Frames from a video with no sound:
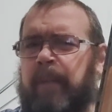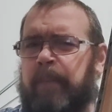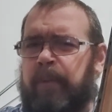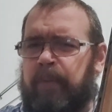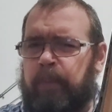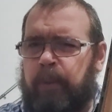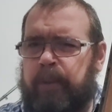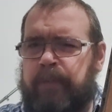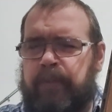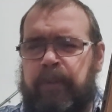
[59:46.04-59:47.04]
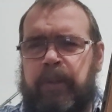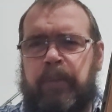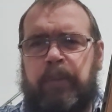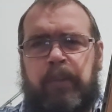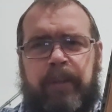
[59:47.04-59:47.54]
but if it works for
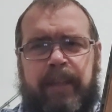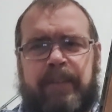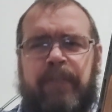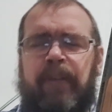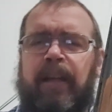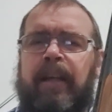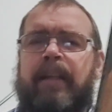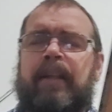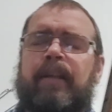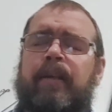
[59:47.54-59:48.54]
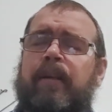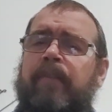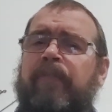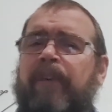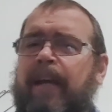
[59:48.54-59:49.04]
you, that's fine.
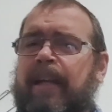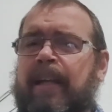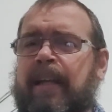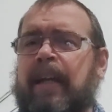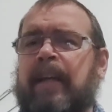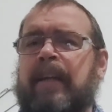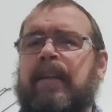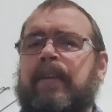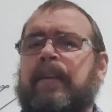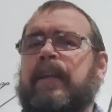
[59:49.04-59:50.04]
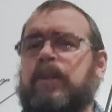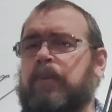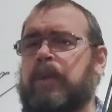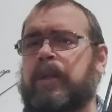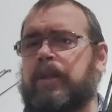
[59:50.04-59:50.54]
Find a gun that you
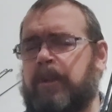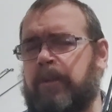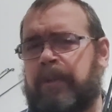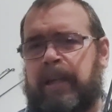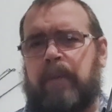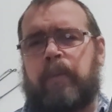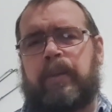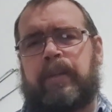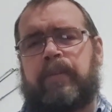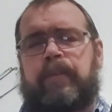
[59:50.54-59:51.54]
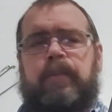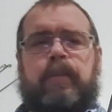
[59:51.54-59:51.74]
can do that with.